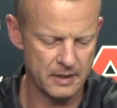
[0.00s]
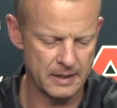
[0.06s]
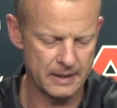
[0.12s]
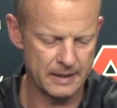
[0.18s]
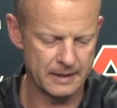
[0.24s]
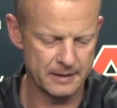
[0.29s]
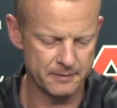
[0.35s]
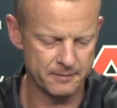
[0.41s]

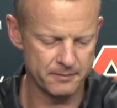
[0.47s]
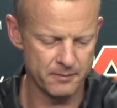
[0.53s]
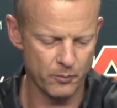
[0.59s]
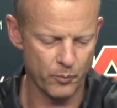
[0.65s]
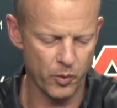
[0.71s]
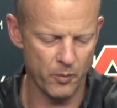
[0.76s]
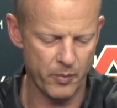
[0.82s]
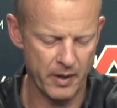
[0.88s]
um,
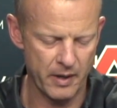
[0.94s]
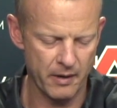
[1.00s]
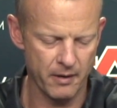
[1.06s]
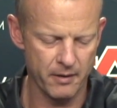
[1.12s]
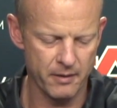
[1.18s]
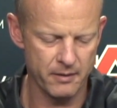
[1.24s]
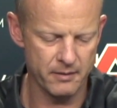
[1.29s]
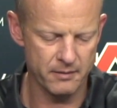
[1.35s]

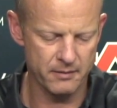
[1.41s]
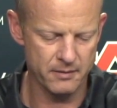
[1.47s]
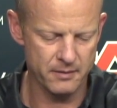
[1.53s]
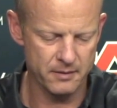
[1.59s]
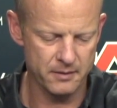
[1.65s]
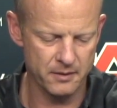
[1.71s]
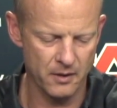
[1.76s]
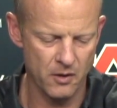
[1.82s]
prepared
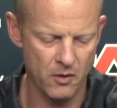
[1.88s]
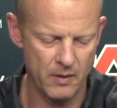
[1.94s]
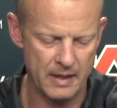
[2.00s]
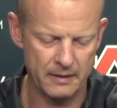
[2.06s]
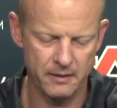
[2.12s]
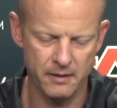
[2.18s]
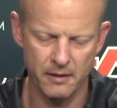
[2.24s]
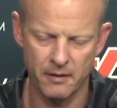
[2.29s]
to go
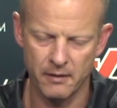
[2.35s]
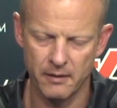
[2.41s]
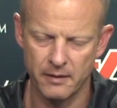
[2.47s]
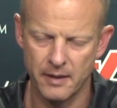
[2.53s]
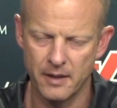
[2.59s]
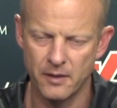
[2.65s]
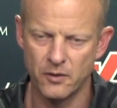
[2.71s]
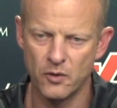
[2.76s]
out there
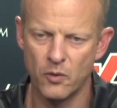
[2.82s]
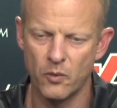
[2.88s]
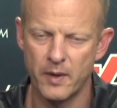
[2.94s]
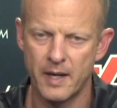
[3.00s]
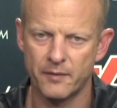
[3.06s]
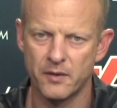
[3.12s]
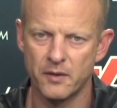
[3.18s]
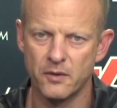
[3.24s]
and, and do what we
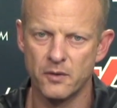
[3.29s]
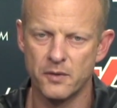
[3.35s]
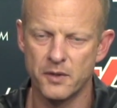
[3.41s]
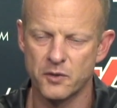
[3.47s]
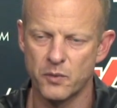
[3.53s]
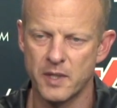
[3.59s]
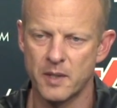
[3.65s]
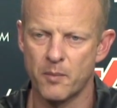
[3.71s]
have to do
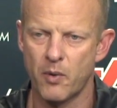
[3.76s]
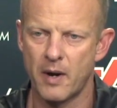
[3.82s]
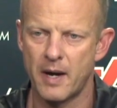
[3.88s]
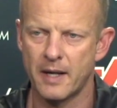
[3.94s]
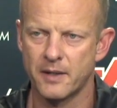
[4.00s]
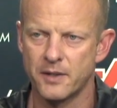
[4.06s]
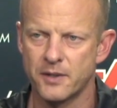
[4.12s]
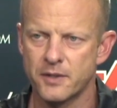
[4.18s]
this week in
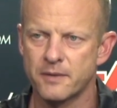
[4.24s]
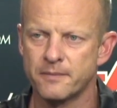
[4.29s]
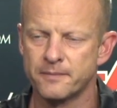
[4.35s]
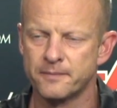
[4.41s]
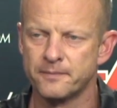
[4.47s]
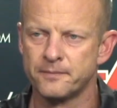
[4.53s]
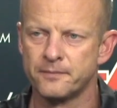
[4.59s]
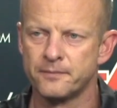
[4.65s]
practice.
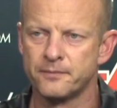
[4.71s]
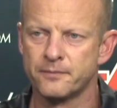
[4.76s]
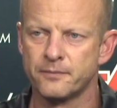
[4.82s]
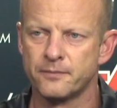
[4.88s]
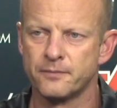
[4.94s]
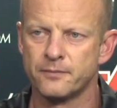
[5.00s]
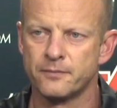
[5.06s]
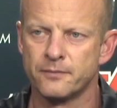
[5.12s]

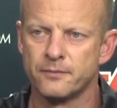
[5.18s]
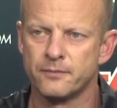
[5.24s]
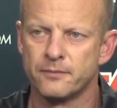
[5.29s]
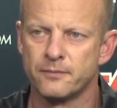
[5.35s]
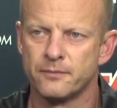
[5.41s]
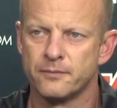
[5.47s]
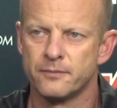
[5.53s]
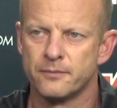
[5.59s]

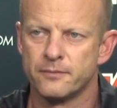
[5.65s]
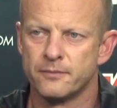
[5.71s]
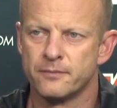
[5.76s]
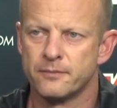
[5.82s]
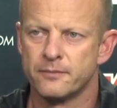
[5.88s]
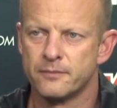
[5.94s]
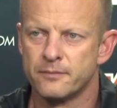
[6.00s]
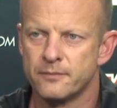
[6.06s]
Brian
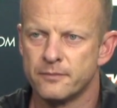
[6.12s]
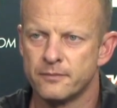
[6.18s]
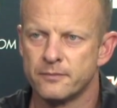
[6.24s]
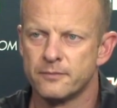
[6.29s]
Schultz.